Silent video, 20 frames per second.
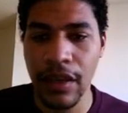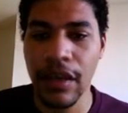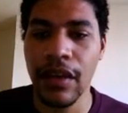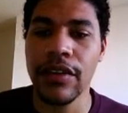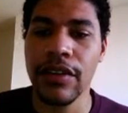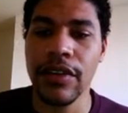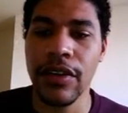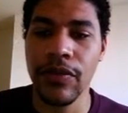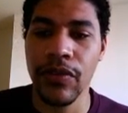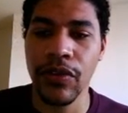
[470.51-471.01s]
The
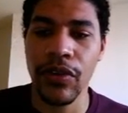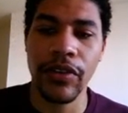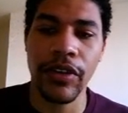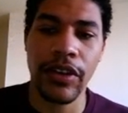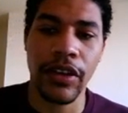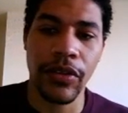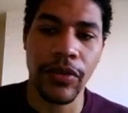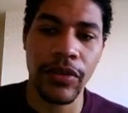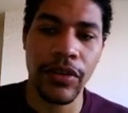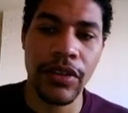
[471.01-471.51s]
same for all the
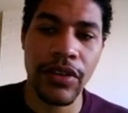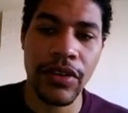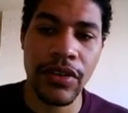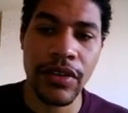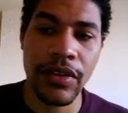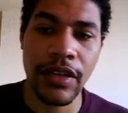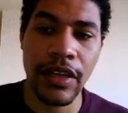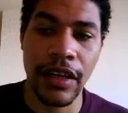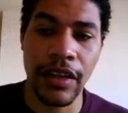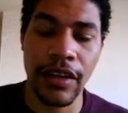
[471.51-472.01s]
other ones.
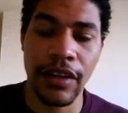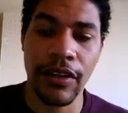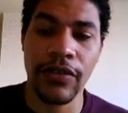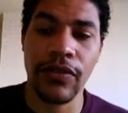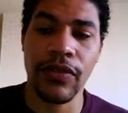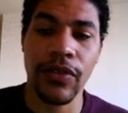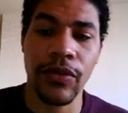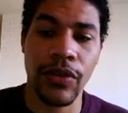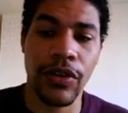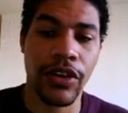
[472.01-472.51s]
And then
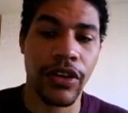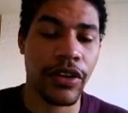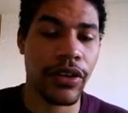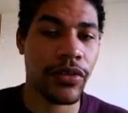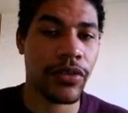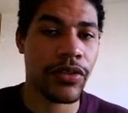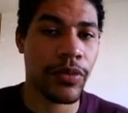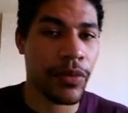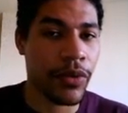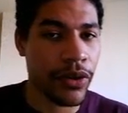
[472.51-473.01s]
if you wanted to go
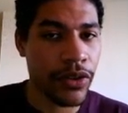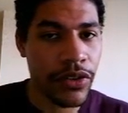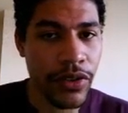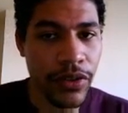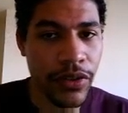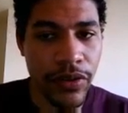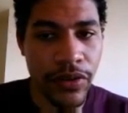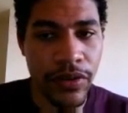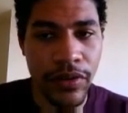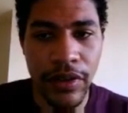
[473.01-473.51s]
to Part
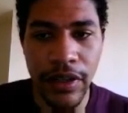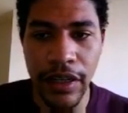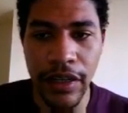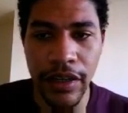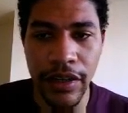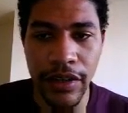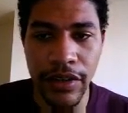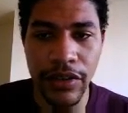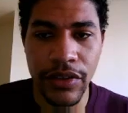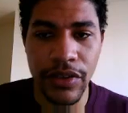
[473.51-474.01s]
2, it's